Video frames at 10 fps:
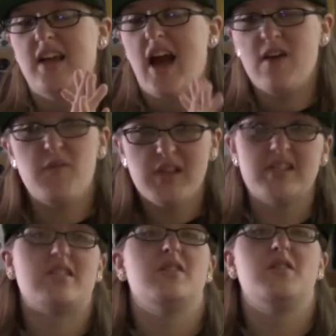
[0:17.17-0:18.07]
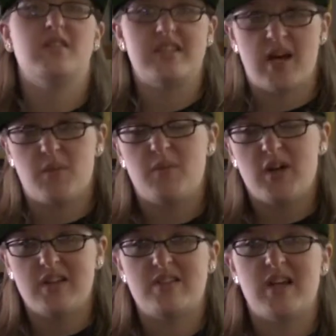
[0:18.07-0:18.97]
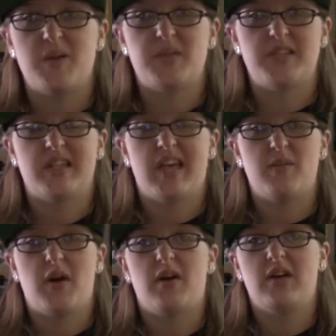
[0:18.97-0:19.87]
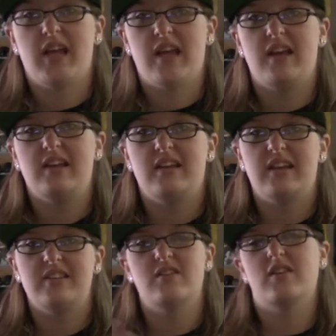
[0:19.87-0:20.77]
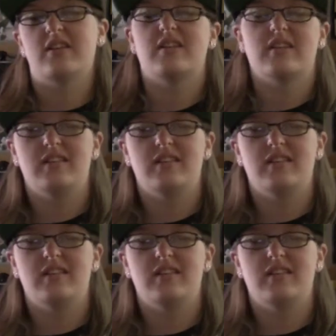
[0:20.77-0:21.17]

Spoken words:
I've been listening to this album non-stop since it came out, and it took